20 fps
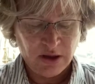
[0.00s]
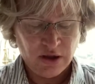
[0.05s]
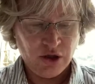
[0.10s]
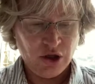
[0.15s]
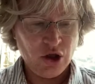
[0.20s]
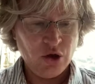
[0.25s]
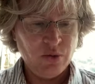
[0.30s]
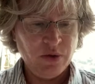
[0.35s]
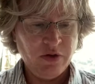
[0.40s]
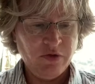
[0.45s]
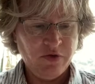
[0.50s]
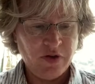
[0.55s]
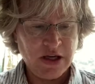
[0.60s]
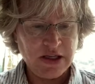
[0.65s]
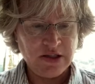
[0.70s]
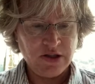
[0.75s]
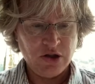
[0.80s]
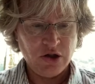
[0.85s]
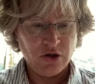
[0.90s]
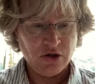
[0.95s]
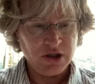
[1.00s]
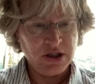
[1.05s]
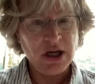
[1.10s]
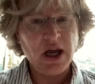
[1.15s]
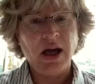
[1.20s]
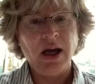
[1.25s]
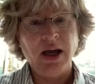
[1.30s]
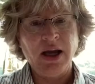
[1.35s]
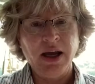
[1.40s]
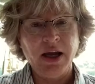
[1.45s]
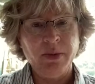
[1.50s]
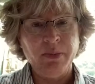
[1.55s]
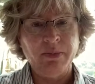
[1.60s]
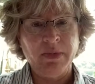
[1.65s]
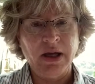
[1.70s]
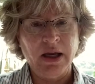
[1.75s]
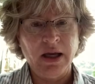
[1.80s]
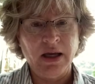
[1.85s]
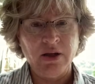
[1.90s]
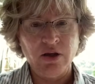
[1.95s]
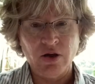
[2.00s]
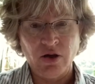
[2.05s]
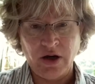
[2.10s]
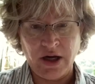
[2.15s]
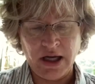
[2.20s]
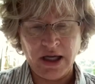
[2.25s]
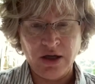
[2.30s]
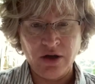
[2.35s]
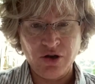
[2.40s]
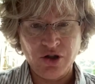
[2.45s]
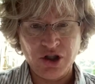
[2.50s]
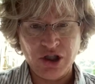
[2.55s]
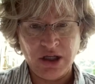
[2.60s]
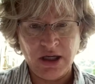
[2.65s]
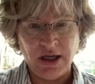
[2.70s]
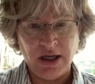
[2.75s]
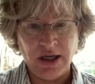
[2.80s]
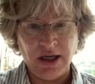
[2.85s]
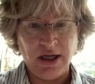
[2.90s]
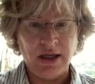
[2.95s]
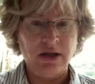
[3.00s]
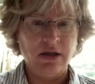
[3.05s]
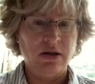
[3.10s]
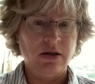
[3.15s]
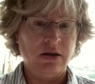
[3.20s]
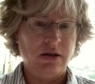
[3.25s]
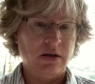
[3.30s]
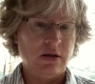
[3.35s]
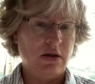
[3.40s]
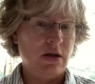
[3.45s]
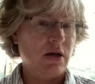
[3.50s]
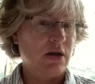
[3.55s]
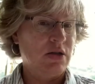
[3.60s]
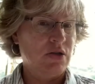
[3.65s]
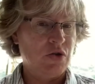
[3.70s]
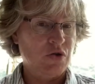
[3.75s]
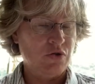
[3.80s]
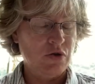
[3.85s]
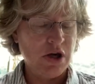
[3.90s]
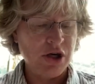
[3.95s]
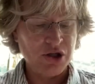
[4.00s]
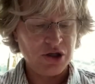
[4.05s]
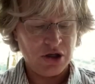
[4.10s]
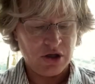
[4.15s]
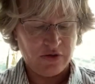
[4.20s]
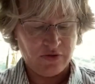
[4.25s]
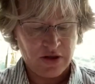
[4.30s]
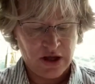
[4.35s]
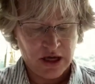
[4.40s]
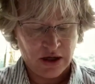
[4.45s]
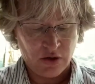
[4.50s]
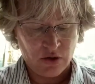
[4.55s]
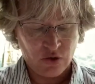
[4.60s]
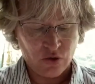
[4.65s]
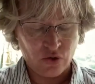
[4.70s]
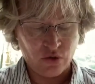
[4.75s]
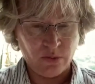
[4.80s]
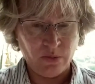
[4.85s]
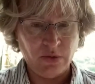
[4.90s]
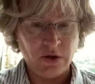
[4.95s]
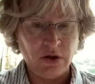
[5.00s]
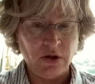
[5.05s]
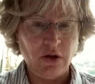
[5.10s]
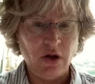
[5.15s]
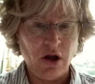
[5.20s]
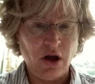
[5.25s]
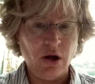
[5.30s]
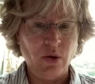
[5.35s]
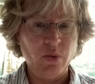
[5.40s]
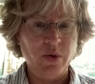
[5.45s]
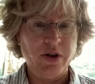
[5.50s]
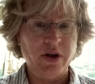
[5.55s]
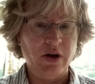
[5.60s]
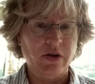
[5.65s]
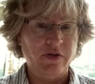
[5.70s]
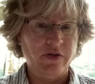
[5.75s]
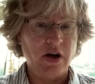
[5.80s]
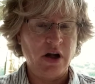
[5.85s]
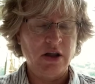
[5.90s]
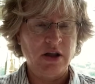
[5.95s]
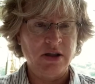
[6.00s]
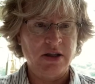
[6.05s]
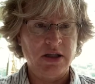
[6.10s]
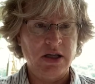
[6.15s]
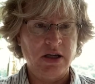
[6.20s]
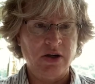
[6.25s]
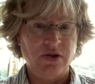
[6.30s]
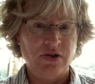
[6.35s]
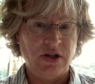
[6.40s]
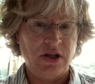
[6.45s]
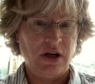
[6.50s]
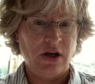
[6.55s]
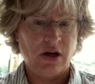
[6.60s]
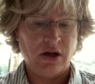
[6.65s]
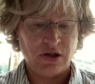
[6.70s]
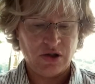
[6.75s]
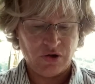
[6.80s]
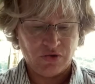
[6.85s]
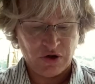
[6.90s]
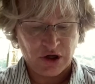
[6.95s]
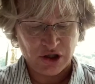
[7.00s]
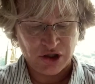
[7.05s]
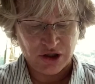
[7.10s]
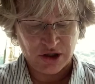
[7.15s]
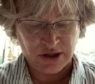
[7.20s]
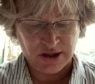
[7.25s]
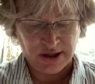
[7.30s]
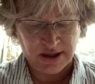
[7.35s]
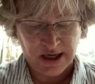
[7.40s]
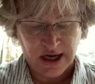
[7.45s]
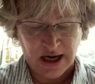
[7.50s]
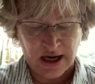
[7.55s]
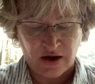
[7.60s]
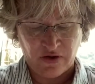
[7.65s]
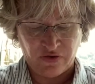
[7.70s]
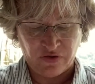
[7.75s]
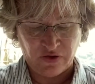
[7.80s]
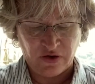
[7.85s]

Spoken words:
You invest your time and your energy in the construction of that home, along with our volunteers and our construction staff.